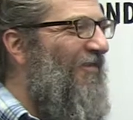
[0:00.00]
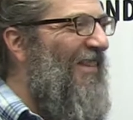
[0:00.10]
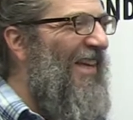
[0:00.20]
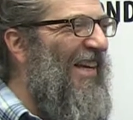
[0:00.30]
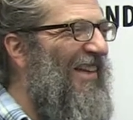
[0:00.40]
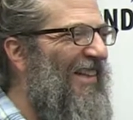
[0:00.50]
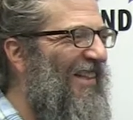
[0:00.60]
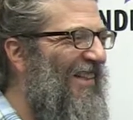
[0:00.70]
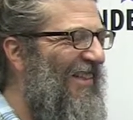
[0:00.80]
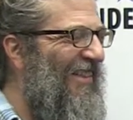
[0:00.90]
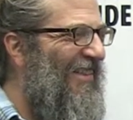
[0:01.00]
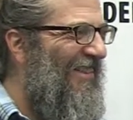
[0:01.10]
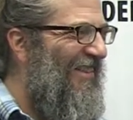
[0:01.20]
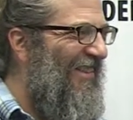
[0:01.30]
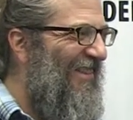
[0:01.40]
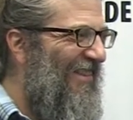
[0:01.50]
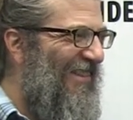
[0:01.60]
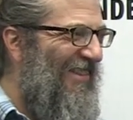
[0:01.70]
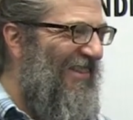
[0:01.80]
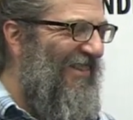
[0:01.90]

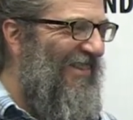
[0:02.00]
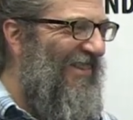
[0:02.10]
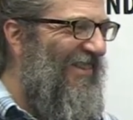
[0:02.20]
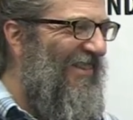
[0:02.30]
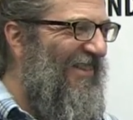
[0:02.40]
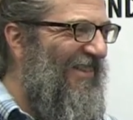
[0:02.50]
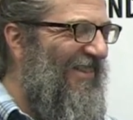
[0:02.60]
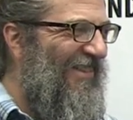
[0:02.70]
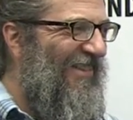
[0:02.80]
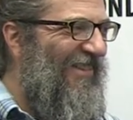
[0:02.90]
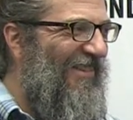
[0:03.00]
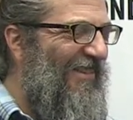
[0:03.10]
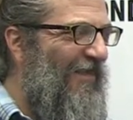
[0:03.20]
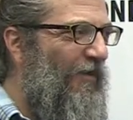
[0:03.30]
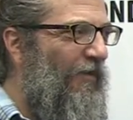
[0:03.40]
(not speaking)